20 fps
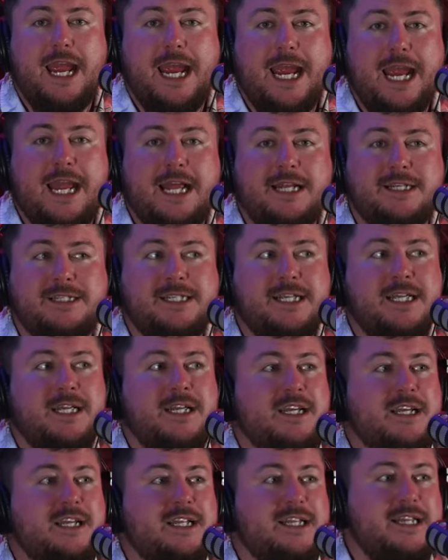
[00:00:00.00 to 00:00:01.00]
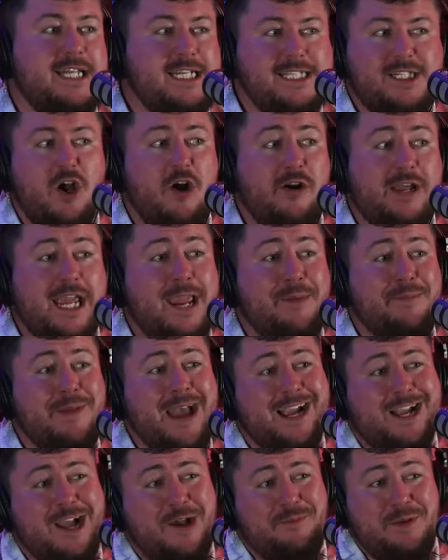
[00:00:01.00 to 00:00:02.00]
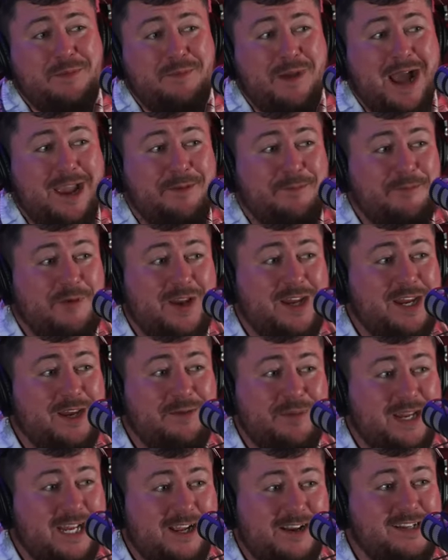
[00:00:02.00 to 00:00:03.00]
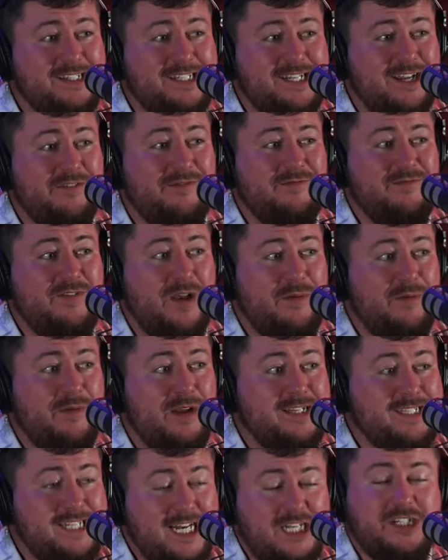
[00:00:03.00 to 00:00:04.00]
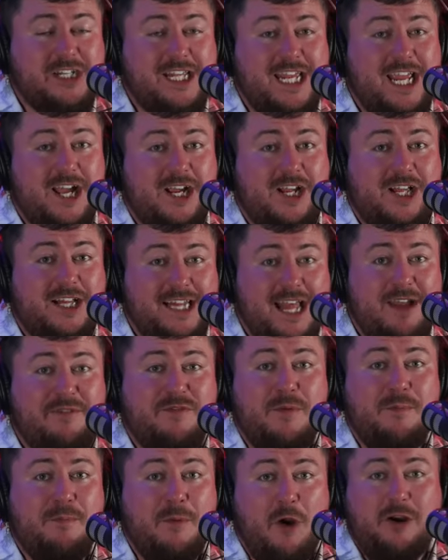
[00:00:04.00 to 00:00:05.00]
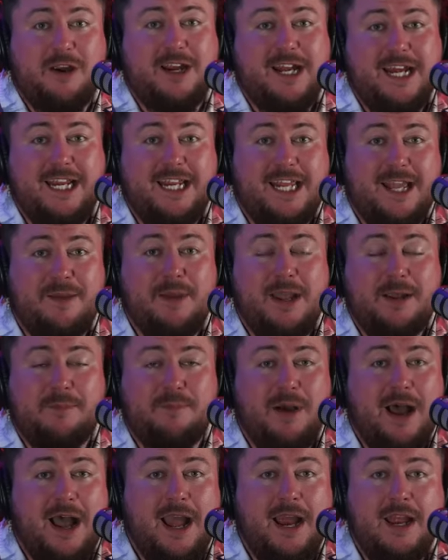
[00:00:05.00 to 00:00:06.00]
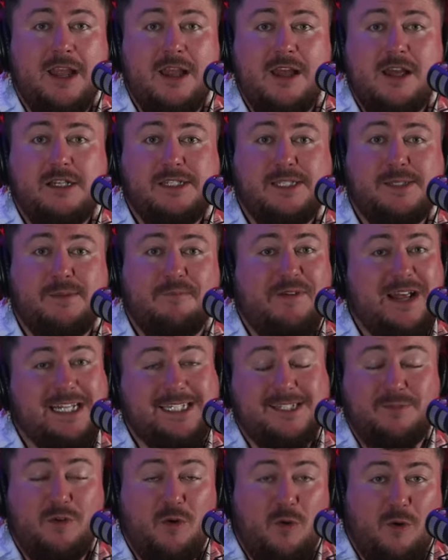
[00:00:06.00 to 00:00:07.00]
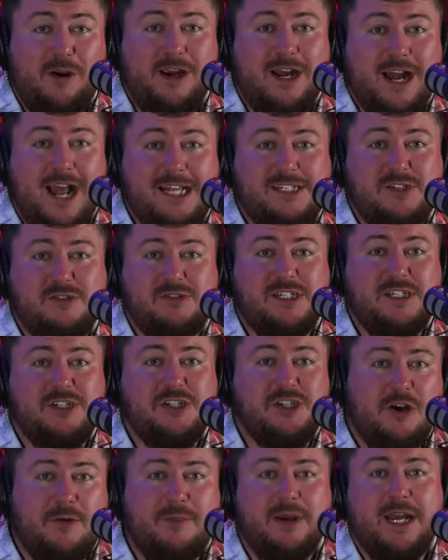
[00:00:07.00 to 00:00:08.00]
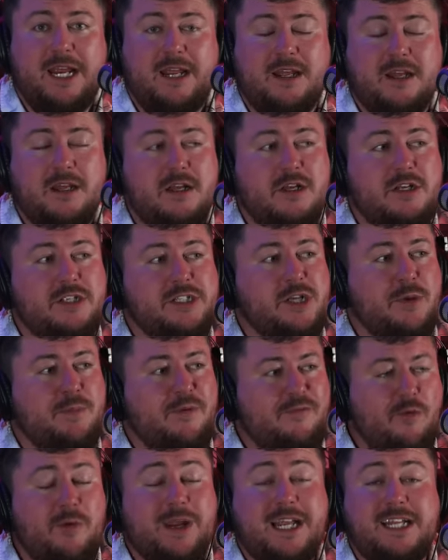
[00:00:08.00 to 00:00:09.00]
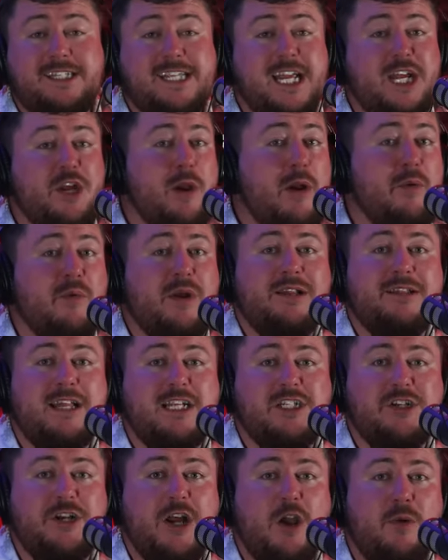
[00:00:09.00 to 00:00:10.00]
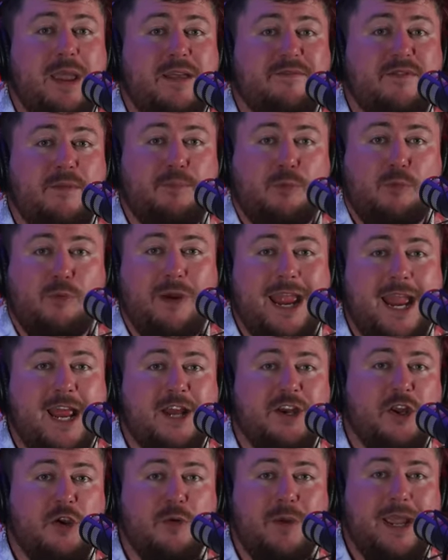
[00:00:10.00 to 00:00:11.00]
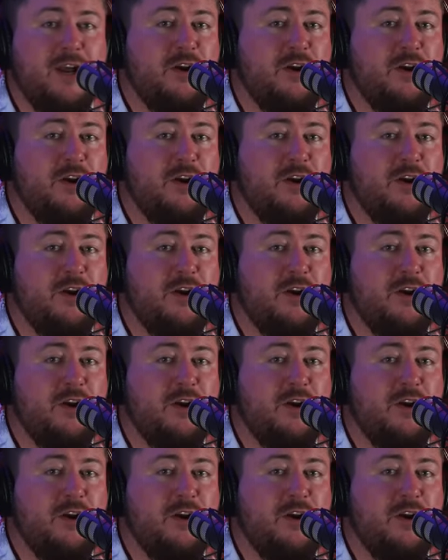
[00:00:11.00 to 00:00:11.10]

And this all came back up, in my opinion, because of essentially a clever marketing gimmick by some festival organizers in Germany. So before we continue, I want to let you know we have a brand new